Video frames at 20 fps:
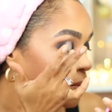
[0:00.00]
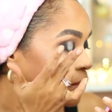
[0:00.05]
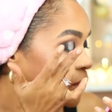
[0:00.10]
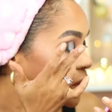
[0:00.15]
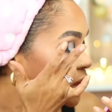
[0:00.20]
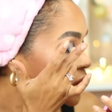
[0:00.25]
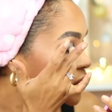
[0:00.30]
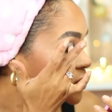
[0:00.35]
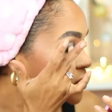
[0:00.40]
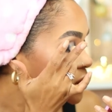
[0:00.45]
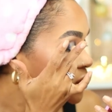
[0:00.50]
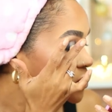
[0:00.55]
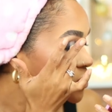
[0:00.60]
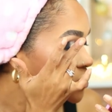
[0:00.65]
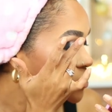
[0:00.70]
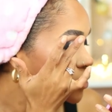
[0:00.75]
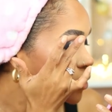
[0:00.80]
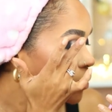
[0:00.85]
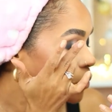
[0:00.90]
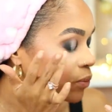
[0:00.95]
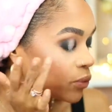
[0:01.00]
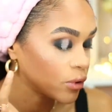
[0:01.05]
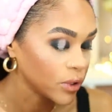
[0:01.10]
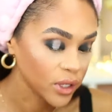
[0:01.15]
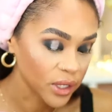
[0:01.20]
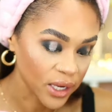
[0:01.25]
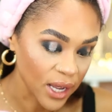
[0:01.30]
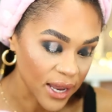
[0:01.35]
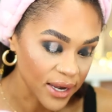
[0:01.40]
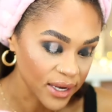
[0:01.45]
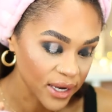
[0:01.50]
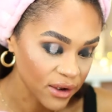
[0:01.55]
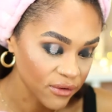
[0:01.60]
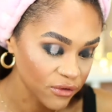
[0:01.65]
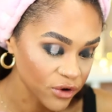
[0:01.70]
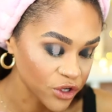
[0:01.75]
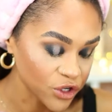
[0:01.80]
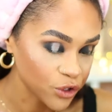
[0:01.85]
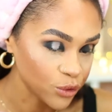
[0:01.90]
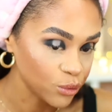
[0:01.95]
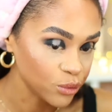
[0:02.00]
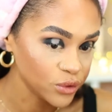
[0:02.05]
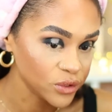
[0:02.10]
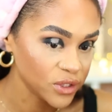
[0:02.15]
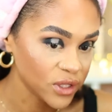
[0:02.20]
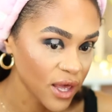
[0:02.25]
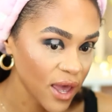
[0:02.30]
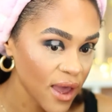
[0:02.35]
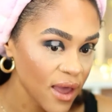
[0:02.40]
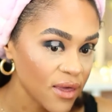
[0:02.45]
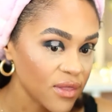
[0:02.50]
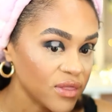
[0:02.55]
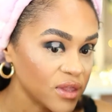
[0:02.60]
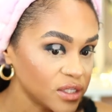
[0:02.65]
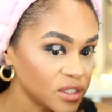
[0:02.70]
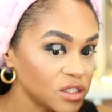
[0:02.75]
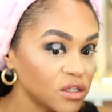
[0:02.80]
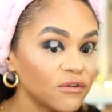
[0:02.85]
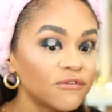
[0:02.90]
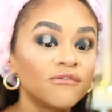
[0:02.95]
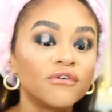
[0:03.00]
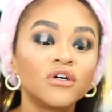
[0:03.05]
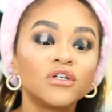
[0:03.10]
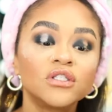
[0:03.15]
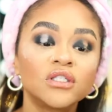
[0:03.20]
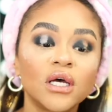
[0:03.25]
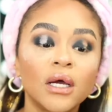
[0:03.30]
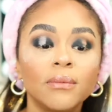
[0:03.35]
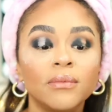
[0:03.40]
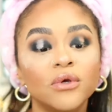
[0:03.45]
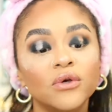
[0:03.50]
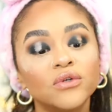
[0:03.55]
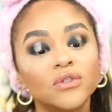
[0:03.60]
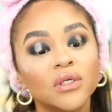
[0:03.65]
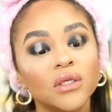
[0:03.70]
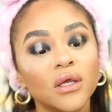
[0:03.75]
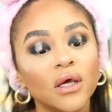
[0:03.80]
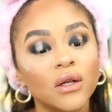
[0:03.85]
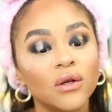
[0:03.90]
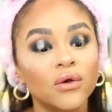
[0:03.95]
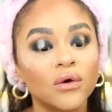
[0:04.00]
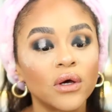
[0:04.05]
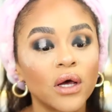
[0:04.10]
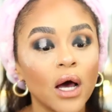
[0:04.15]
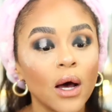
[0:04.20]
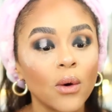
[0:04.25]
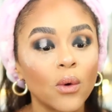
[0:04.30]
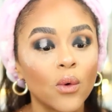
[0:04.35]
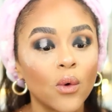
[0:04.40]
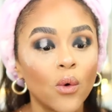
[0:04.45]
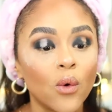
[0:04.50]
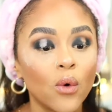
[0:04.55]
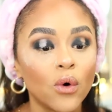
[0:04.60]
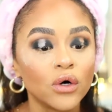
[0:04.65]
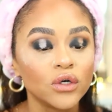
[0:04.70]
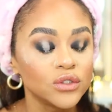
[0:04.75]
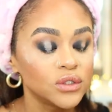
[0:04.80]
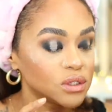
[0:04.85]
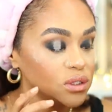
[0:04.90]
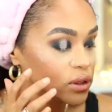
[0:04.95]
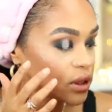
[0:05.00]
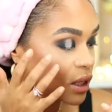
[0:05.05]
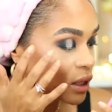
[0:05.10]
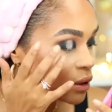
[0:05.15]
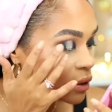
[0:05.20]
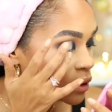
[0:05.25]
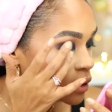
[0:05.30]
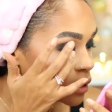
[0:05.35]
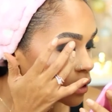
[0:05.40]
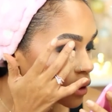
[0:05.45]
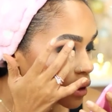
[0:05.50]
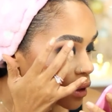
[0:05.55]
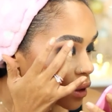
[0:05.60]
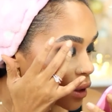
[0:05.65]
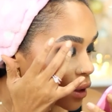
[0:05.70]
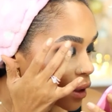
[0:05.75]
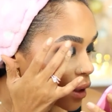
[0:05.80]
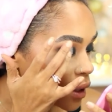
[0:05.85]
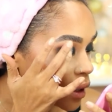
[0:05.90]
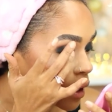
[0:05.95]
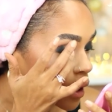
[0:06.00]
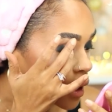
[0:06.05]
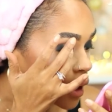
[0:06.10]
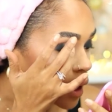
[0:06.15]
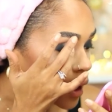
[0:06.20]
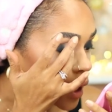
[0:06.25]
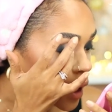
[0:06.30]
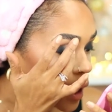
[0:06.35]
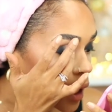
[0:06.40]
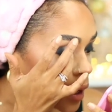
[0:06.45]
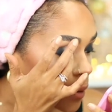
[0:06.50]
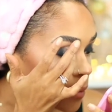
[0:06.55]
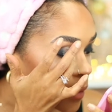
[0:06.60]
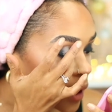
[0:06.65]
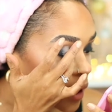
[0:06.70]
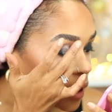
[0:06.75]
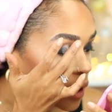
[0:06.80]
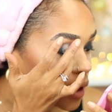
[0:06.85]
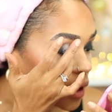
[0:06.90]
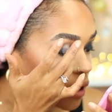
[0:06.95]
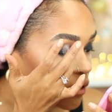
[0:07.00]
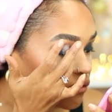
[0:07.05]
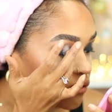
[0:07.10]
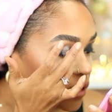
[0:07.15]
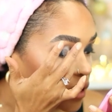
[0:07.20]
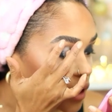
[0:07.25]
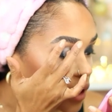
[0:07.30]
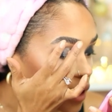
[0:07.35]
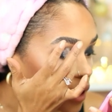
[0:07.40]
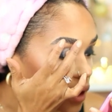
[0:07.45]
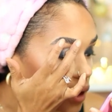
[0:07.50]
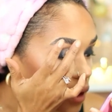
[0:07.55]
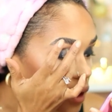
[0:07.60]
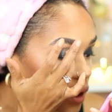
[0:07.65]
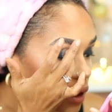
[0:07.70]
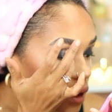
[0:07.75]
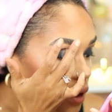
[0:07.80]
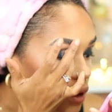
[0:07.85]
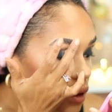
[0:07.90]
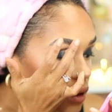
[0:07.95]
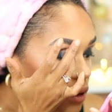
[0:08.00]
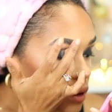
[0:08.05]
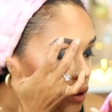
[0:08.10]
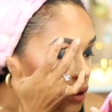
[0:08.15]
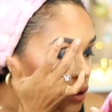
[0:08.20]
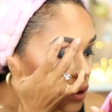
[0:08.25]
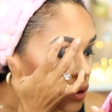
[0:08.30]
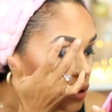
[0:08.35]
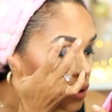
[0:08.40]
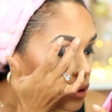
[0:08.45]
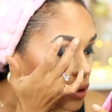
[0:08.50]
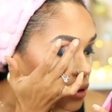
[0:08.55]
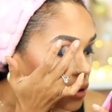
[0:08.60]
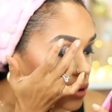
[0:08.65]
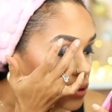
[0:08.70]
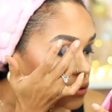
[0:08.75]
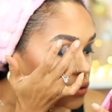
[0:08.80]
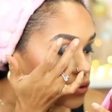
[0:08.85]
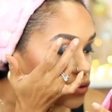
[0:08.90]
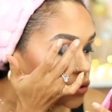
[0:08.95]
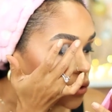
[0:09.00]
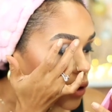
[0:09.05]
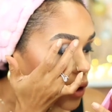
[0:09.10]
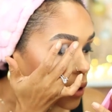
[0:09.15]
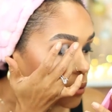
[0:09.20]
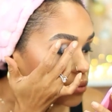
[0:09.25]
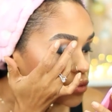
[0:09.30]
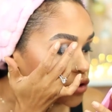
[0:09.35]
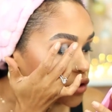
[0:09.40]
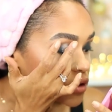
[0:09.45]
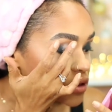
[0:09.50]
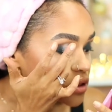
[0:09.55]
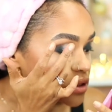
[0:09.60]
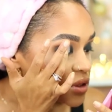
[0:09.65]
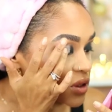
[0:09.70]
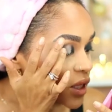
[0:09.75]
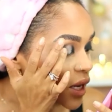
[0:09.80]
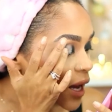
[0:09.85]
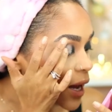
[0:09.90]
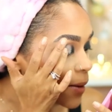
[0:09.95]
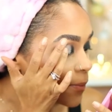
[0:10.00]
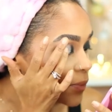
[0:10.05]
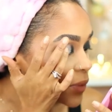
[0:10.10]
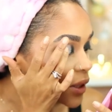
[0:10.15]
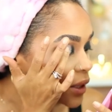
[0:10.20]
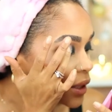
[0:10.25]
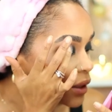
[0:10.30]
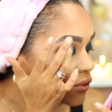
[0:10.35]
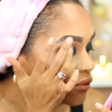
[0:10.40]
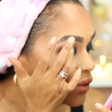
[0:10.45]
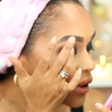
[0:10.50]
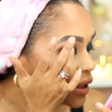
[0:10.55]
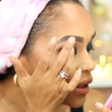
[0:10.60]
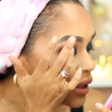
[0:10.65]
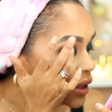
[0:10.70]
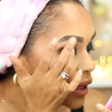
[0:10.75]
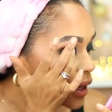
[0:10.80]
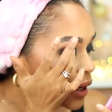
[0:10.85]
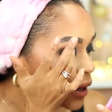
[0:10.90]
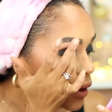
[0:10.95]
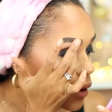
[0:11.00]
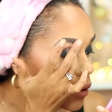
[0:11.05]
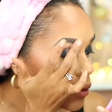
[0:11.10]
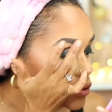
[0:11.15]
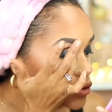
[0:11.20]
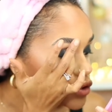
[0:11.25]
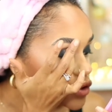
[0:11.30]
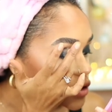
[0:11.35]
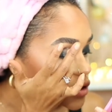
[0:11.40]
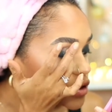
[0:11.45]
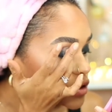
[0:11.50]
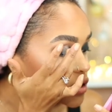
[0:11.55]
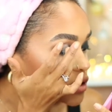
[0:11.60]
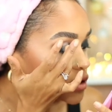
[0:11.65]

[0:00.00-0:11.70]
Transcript: But this is so pretty. I never used that. This is the first time using it. Look how gorgeous that look. I'm loving it. So I'm just tapping it right now just